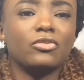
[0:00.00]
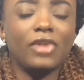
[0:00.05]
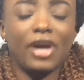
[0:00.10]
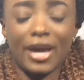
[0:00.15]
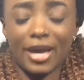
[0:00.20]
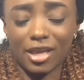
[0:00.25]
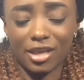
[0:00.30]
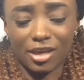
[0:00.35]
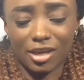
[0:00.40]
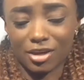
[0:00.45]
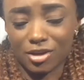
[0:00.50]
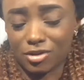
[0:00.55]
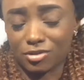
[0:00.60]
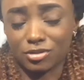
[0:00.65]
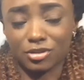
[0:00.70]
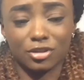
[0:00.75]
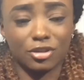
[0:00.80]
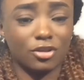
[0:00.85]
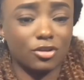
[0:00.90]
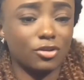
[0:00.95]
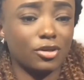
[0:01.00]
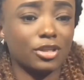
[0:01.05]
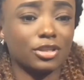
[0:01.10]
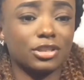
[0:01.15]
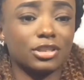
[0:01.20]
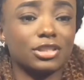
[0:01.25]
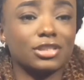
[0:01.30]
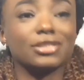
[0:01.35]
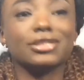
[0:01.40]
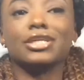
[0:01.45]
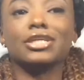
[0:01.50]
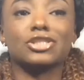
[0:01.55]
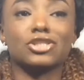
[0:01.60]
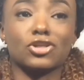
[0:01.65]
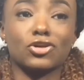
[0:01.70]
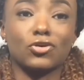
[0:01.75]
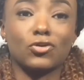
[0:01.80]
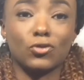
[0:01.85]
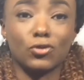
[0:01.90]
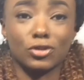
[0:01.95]
I, I don't know. It, it's
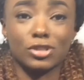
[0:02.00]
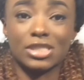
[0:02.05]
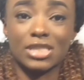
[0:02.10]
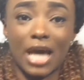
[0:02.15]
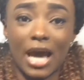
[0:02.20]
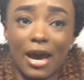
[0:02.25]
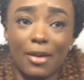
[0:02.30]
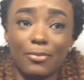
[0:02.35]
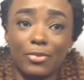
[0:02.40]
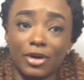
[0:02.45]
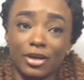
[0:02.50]
a cool top.